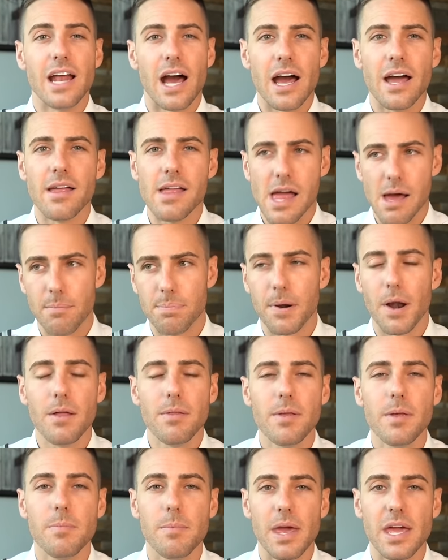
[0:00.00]
I'll
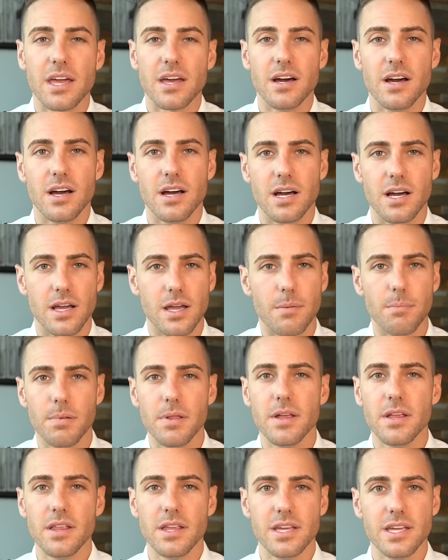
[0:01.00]
probably make a
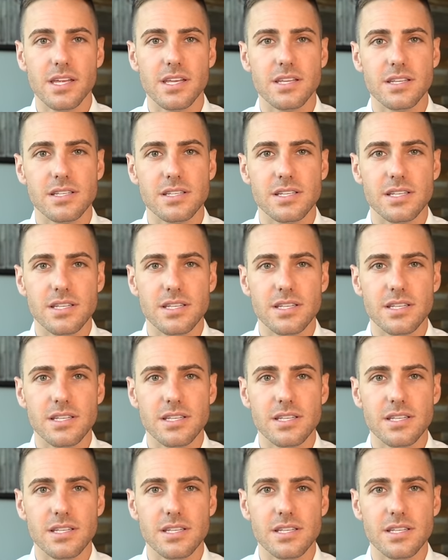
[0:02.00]
completely